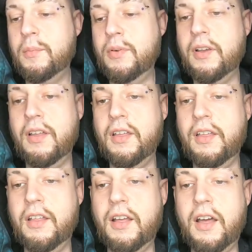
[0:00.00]

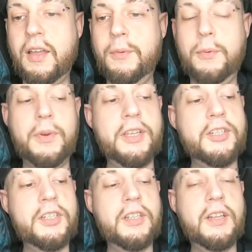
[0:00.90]
but I
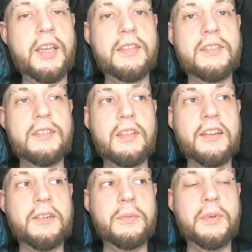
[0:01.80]
wish it had
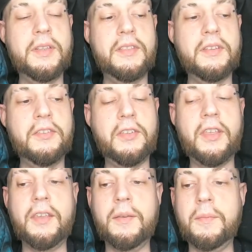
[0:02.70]
stuck with the
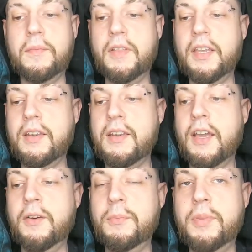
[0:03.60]
same like
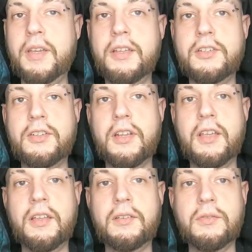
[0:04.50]
down-pitched
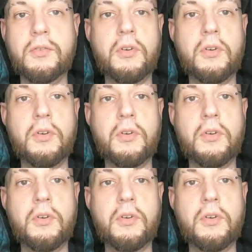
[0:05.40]
and